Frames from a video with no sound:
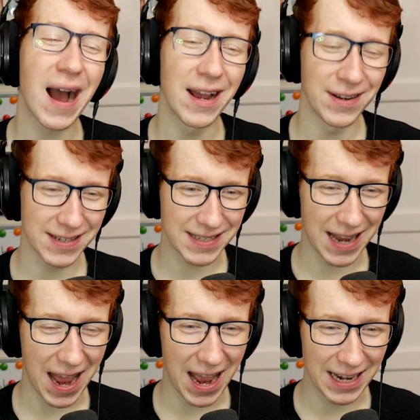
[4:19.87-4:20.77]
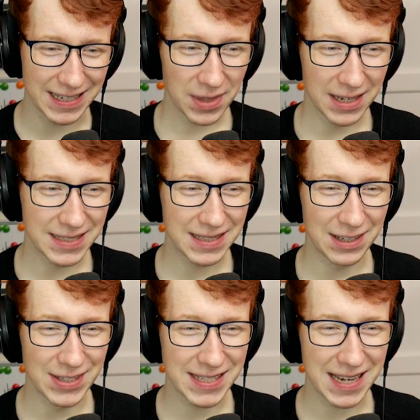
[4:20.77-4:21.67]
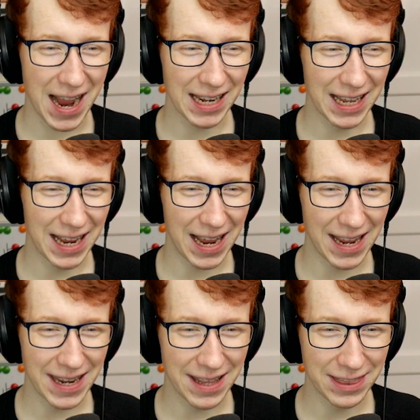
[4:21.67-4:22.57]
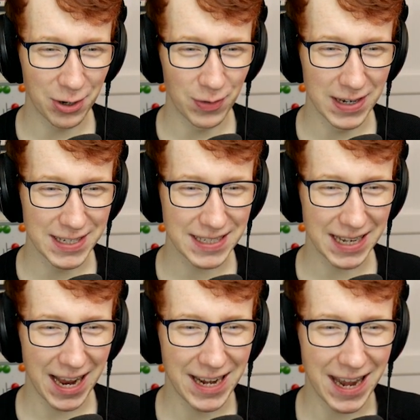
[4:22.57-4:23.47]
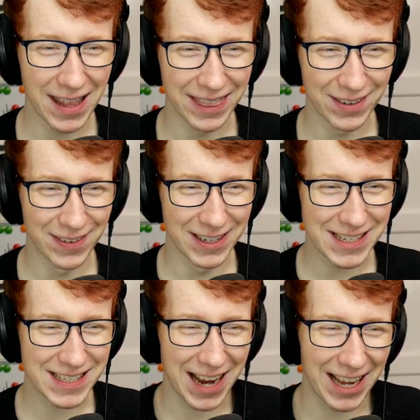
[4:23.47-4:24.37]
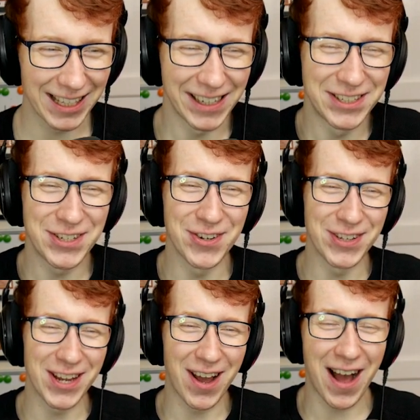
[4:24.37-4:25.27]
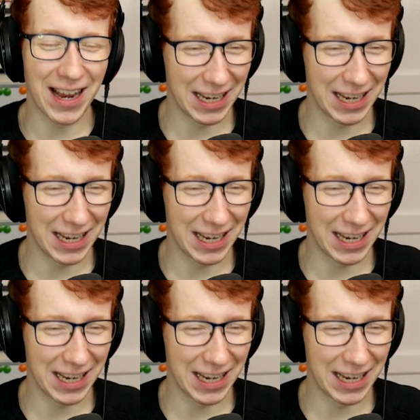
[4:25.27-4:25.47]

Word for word: I understand. It's there's Skylar, and then there was and then there was Skylar Jr.